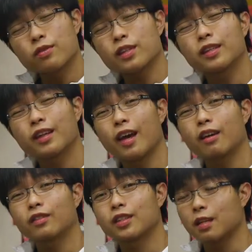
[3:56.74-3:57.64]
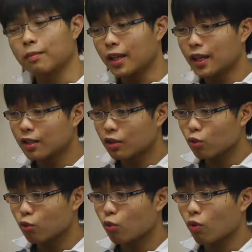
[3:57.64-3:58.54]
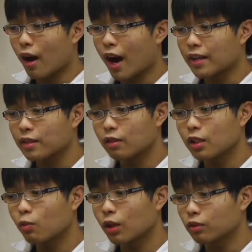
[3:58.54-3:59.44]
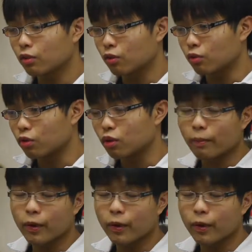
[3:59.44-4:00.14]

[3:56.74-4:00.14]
you hear the end of the tape hit, you ideally want to stop